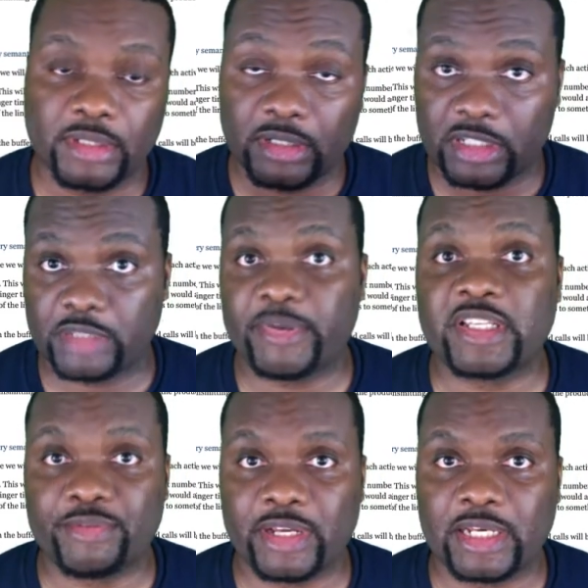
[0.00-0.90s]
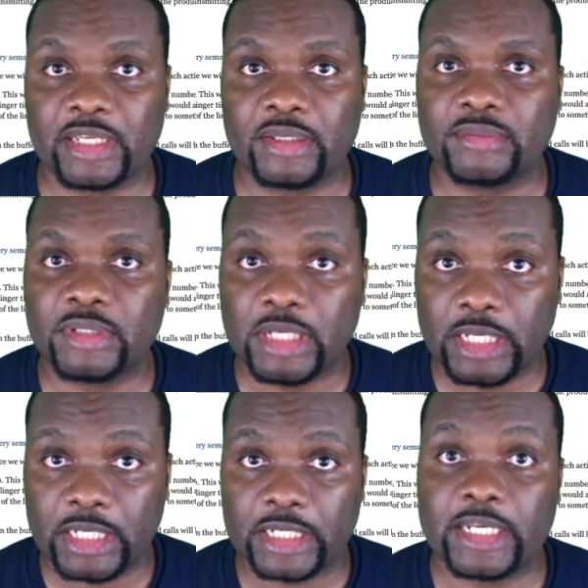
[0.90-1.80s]
specifically
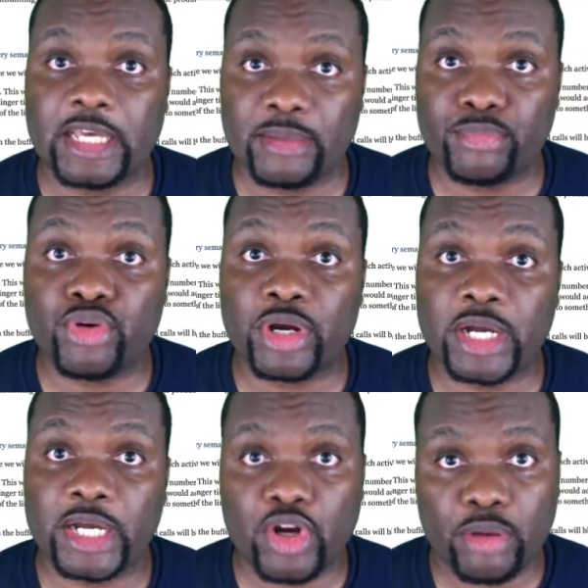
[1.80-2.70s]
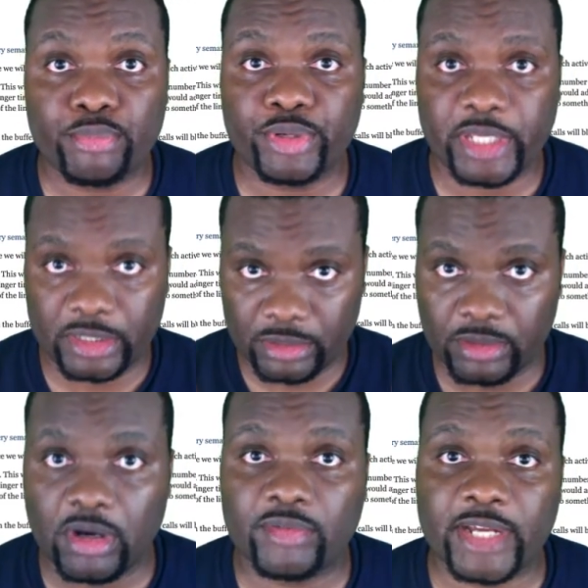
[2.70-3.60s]
the broker component
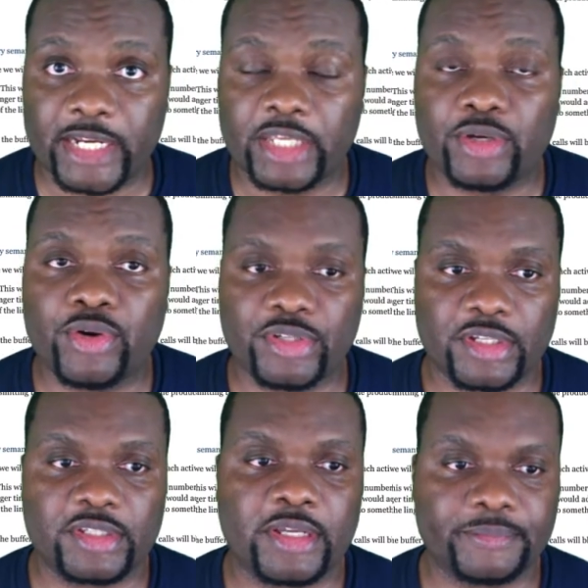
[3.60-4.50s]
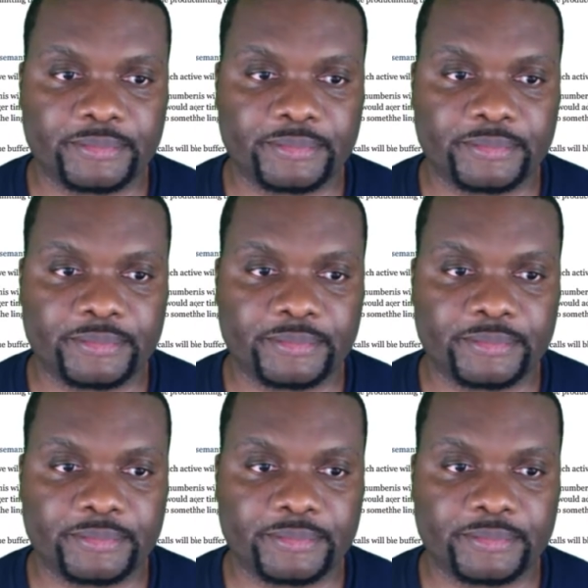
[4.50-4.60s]
of that ecosystem.